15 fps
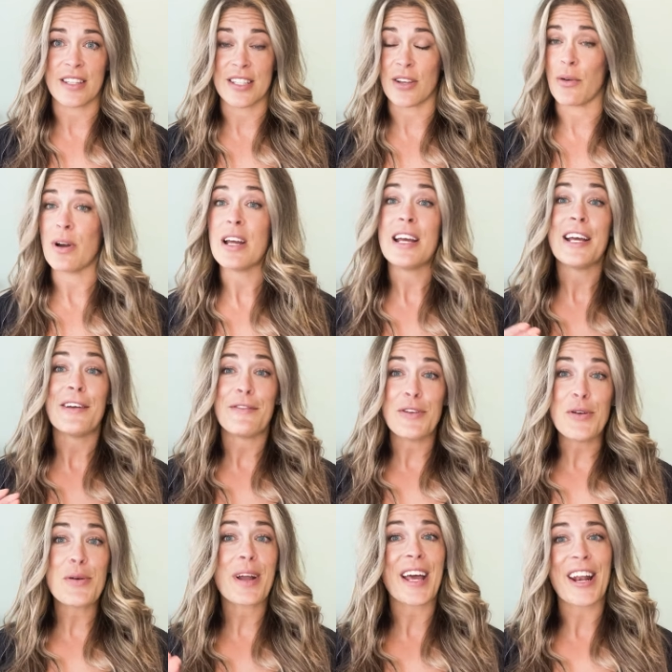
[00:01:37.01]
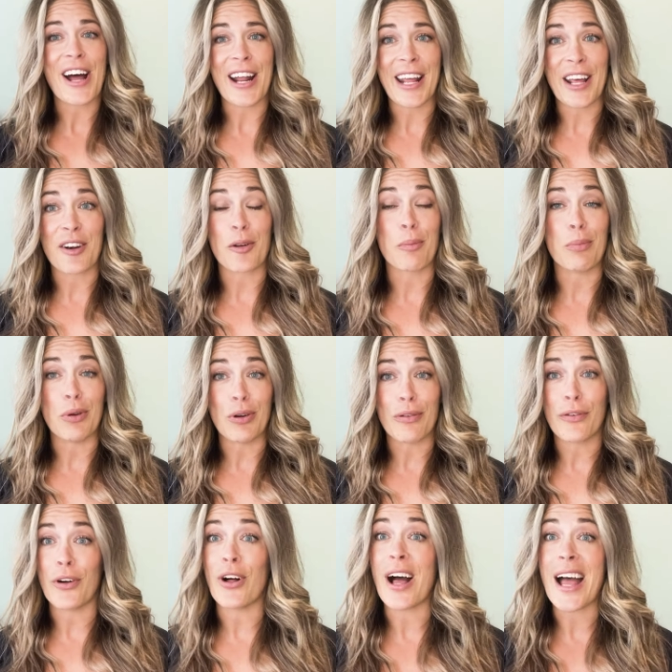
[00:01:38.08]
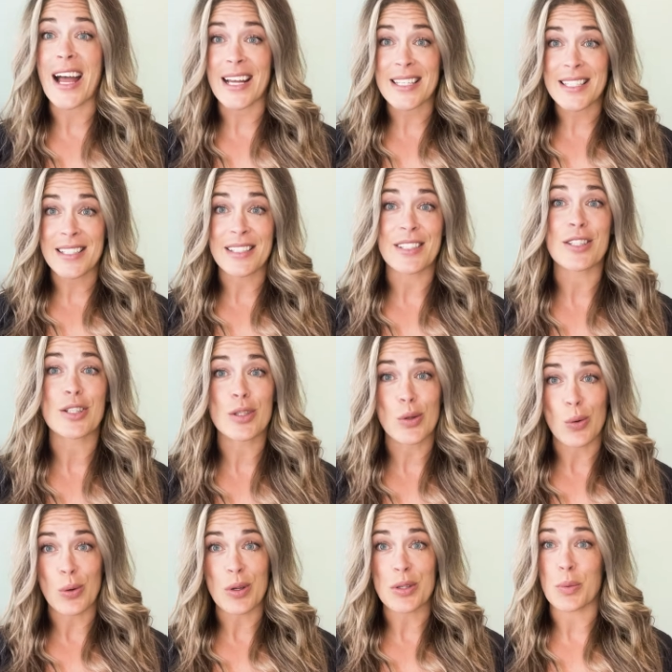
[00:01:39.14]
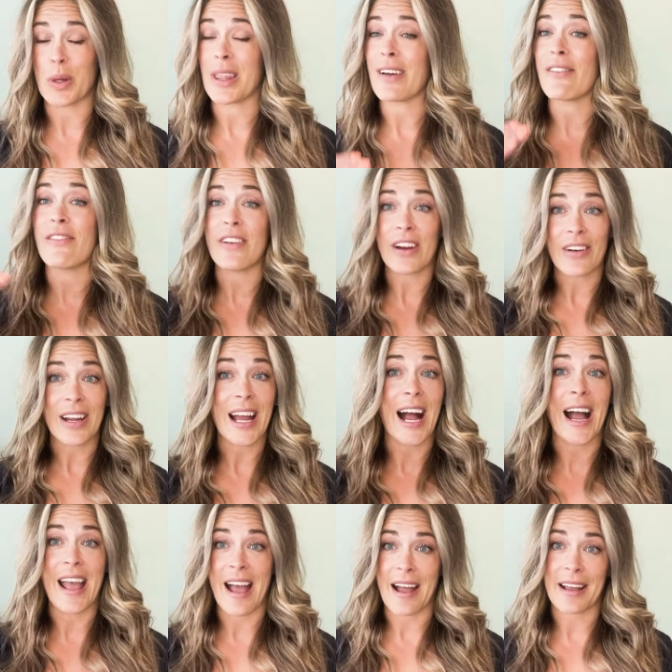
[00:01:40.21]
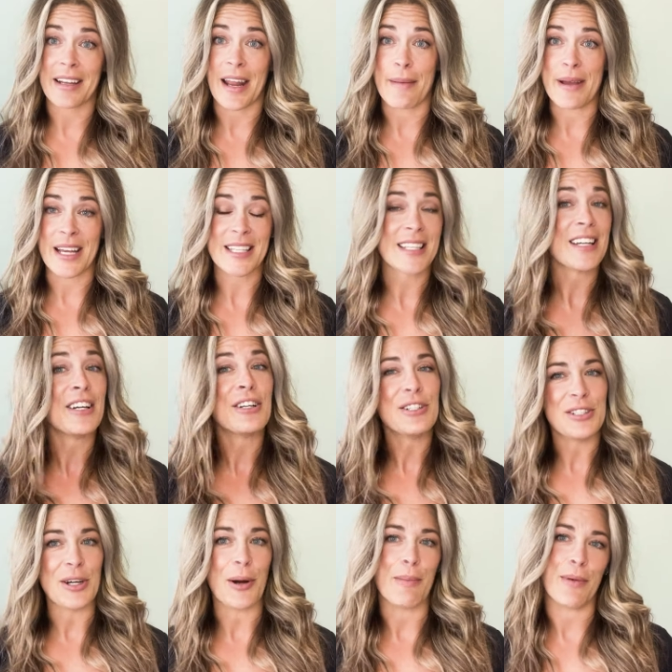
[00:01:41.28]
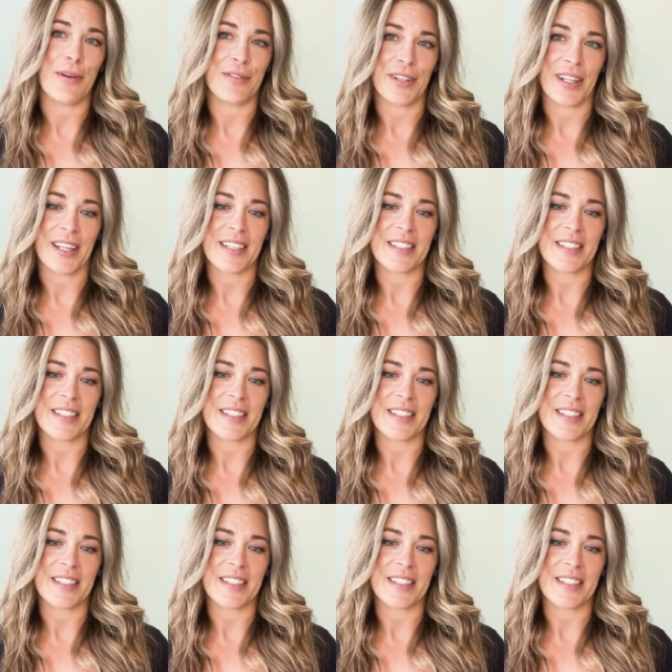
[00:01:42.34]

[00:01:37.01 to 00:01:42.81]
So if you cannot handle beautiful, excellent schools with a very high academics, don't move to Lake